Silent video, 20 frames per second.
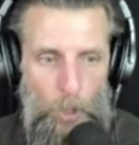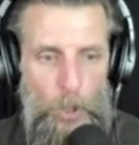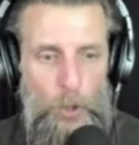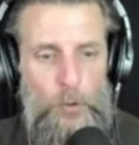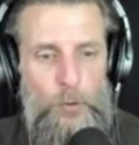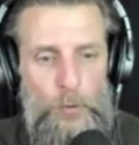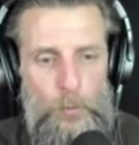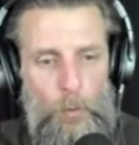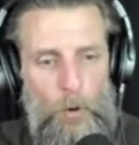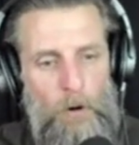
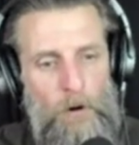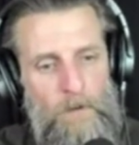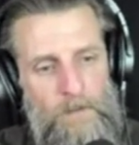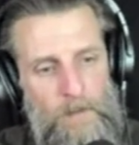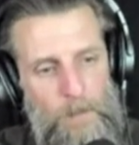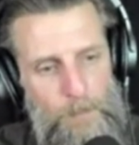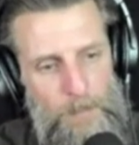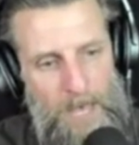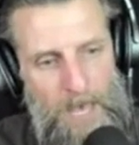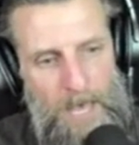You are on the
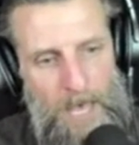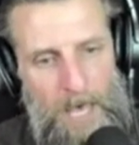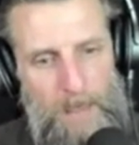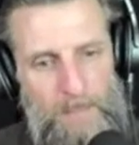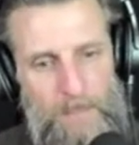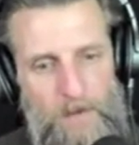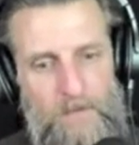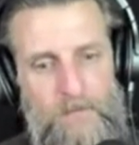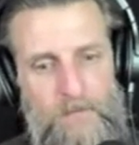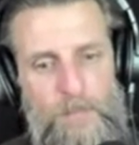
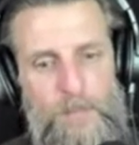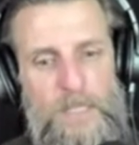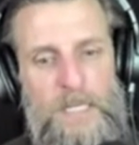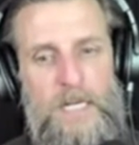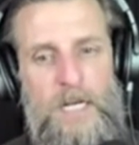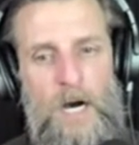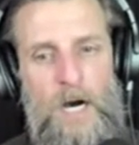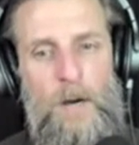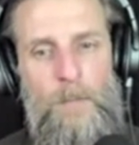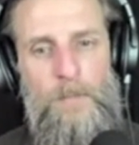path of
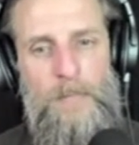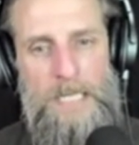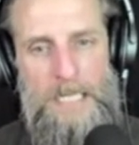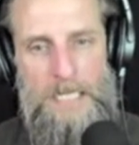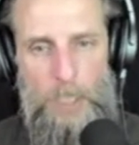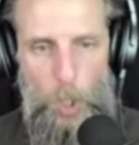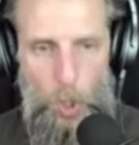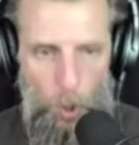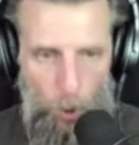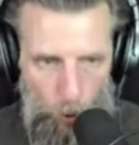becoming
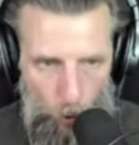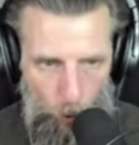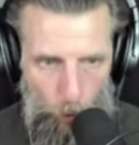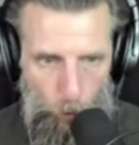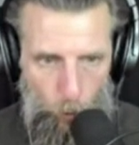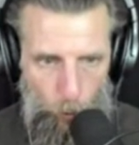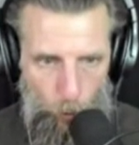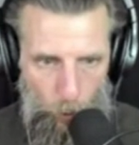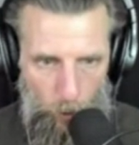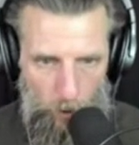
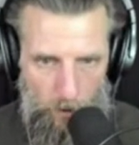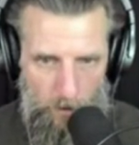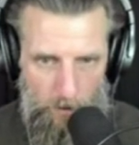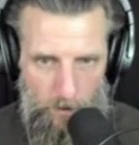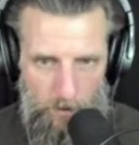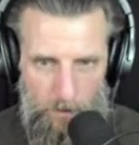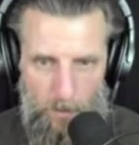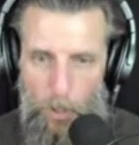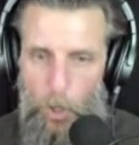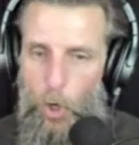whole,
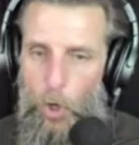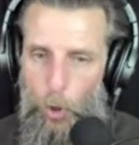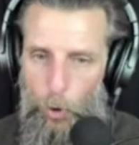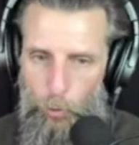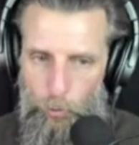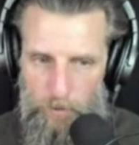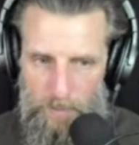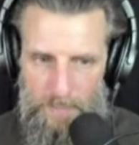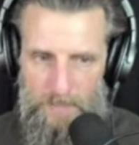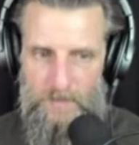
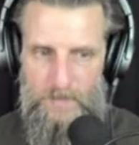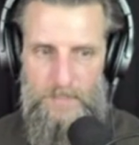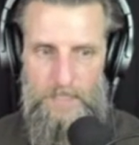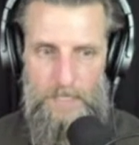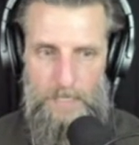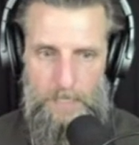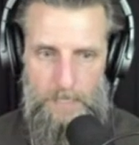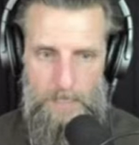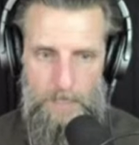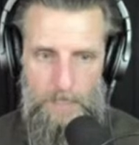
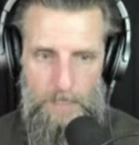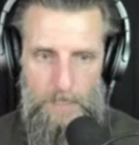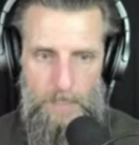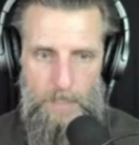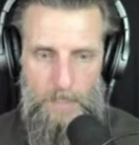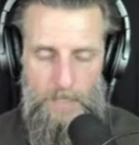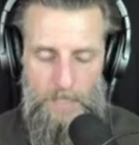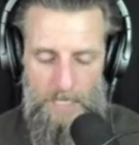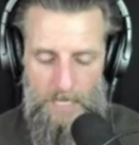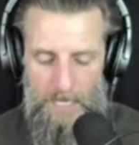holistic,
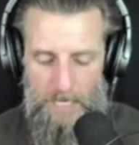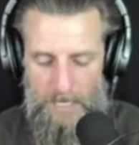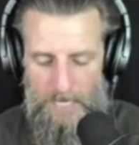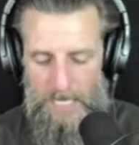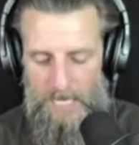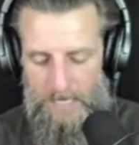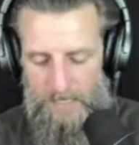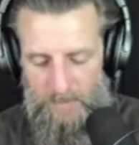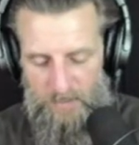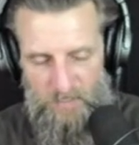
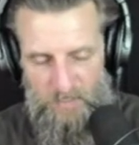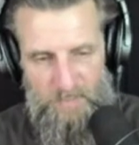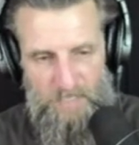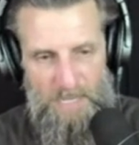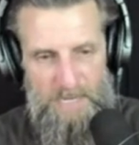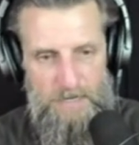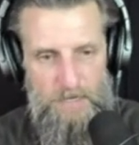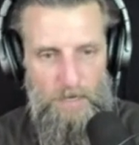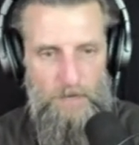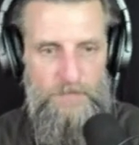in a
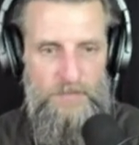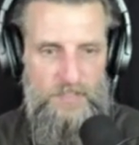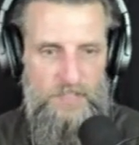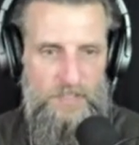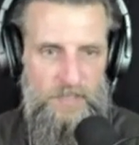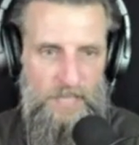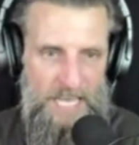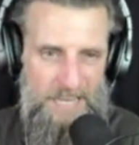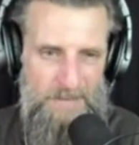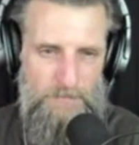state of
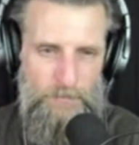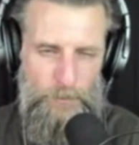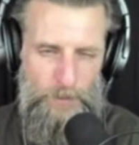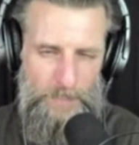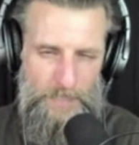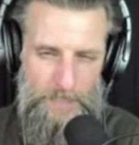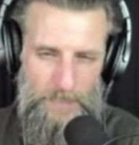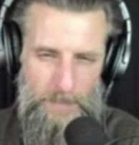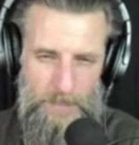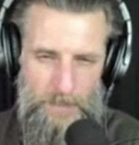
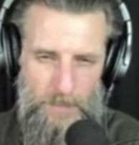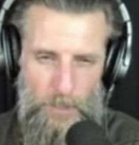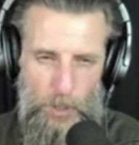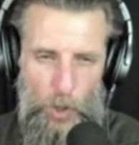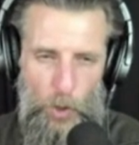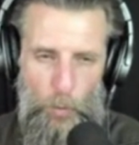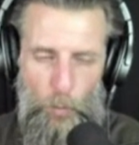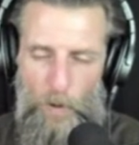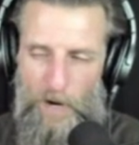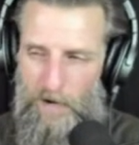slavery
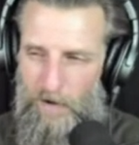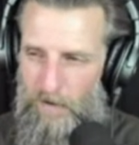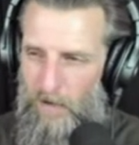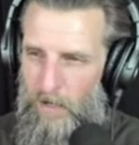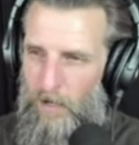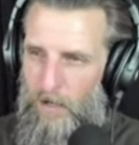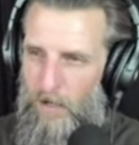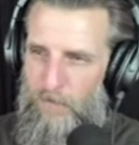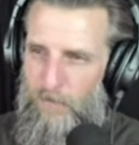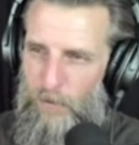where
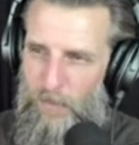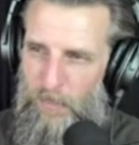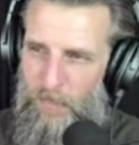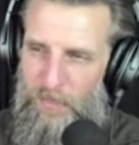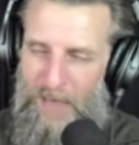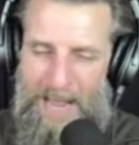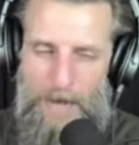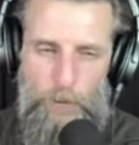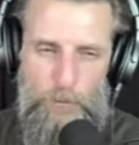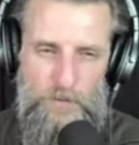for
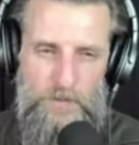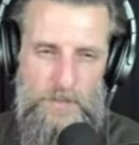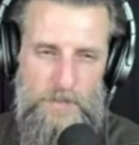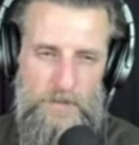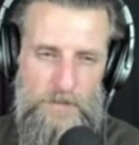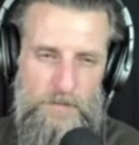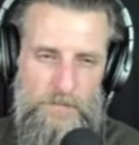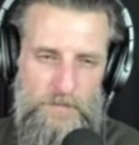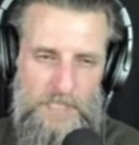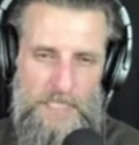thousands
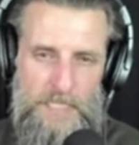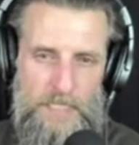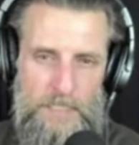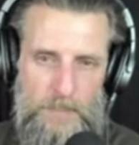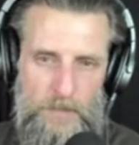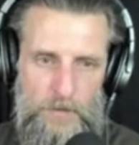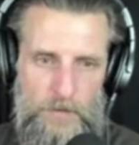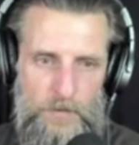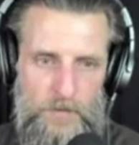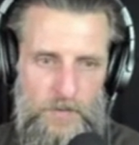of
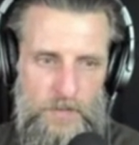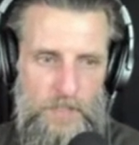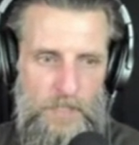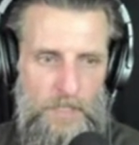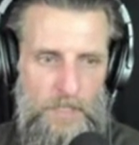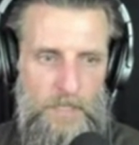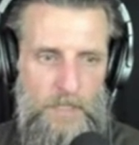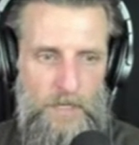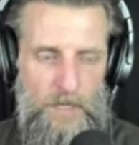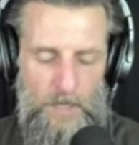years
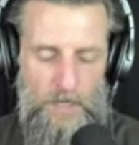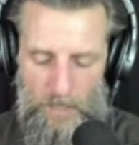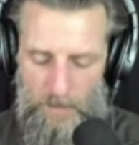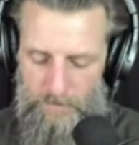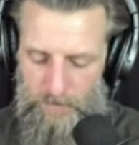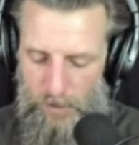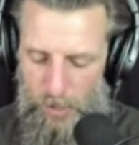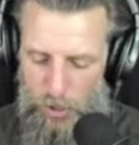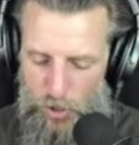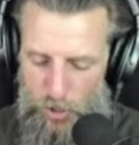of
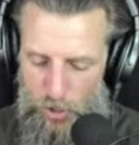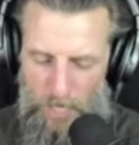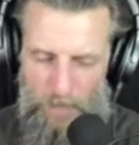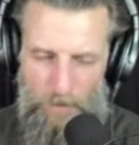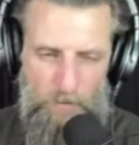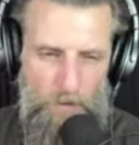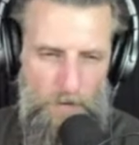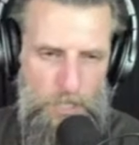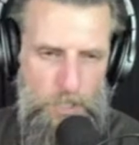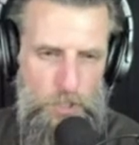
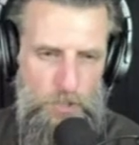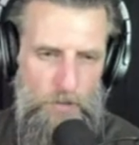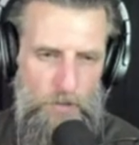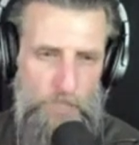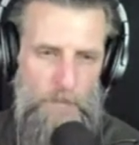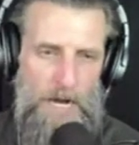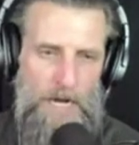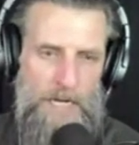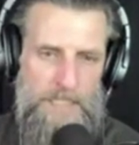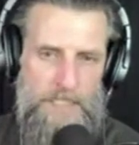generational
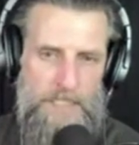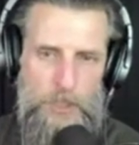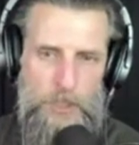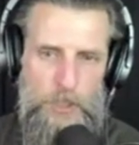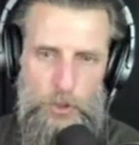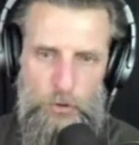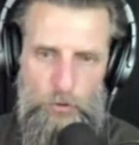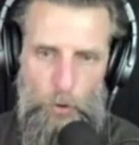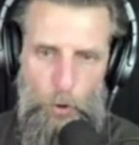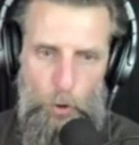mind
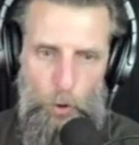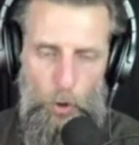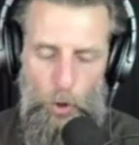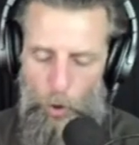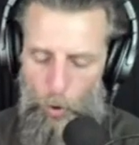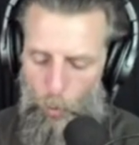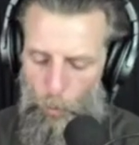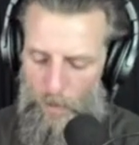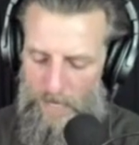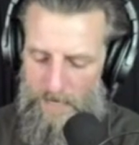control,
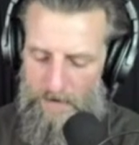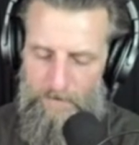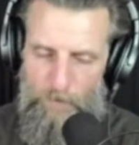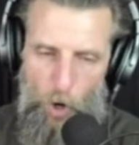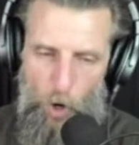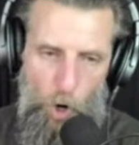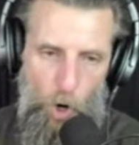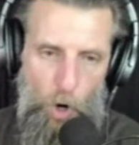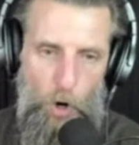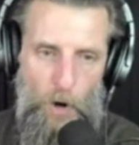we have
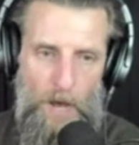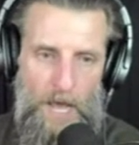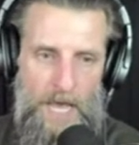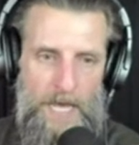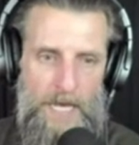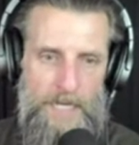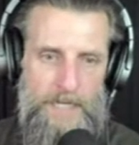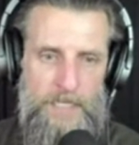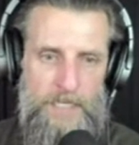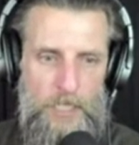all
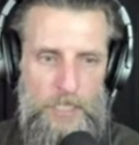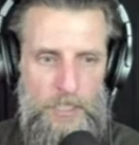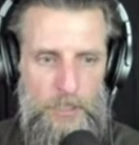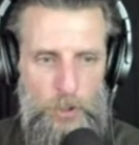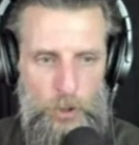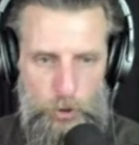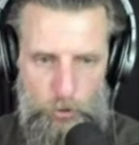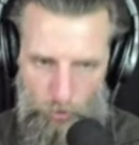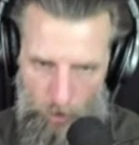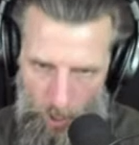had
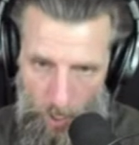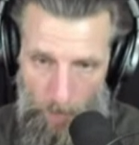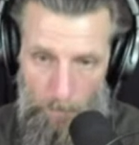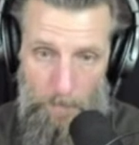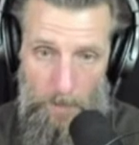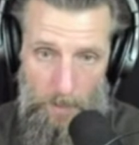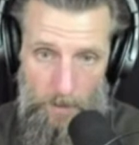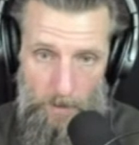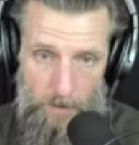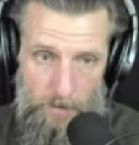
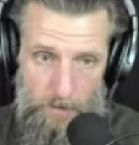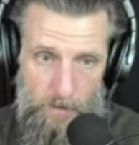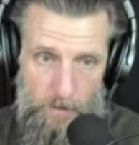trauma.